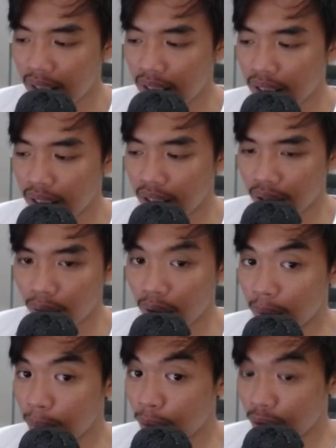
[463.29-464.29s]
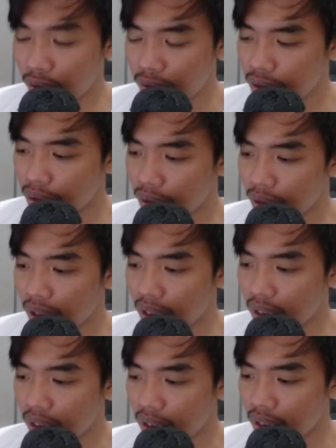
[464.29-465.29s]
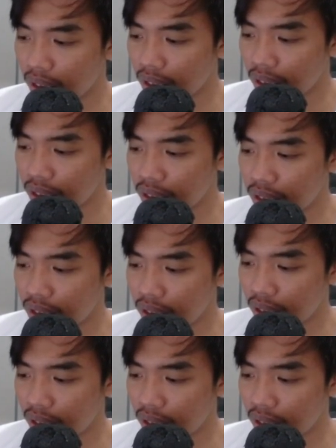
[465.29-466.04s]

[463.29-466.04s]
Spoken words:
and it will move to its